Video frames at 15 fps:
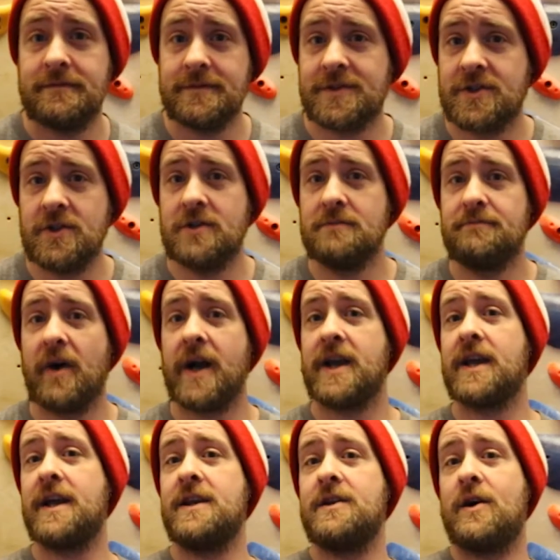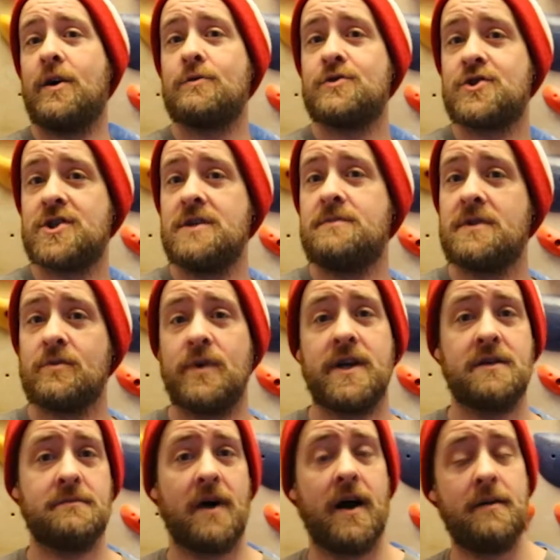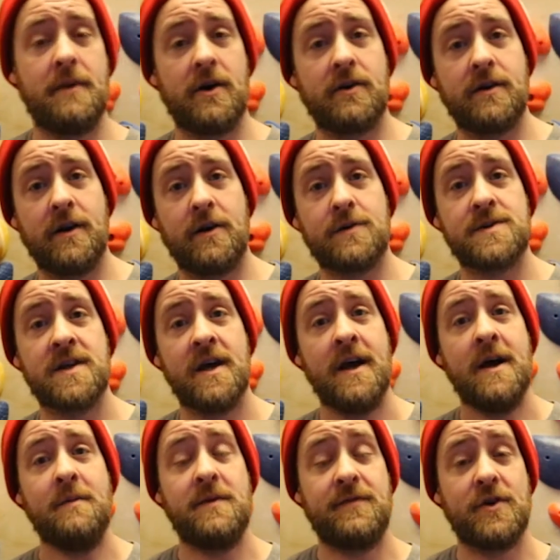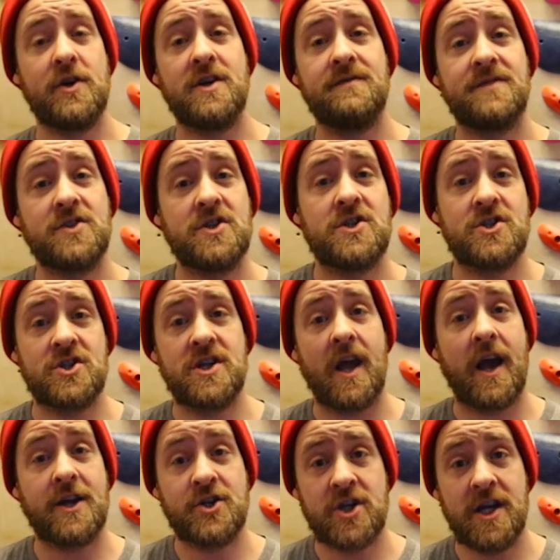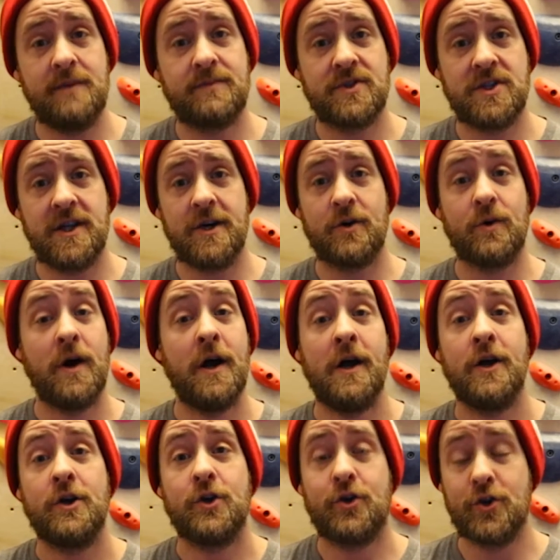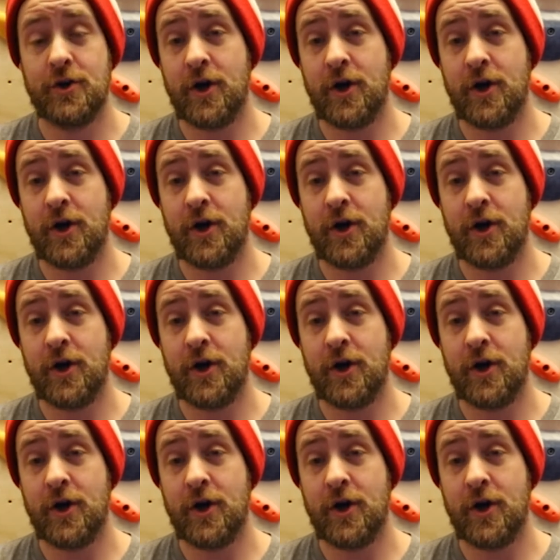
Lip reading: So you can buy Canadian holds cheaper than we can buy American holds. But if you're looking for just a cheap deal, good